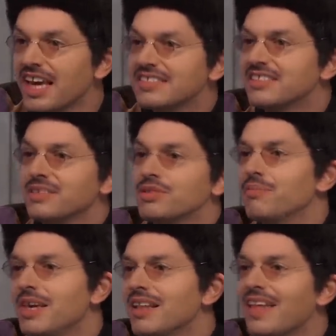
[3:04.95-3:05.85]
It seemed to
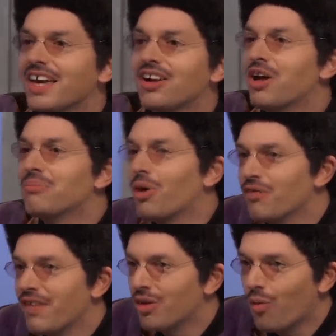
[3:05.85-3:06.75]
me like an
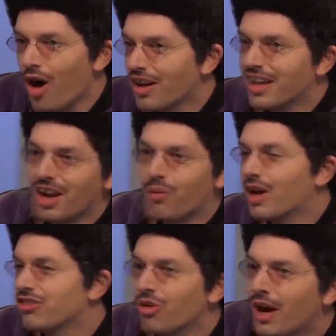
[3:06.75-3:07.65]
unmotivated walk on, and I
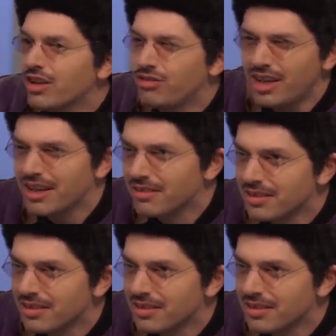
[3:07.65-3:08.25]
wanted to know why you did it.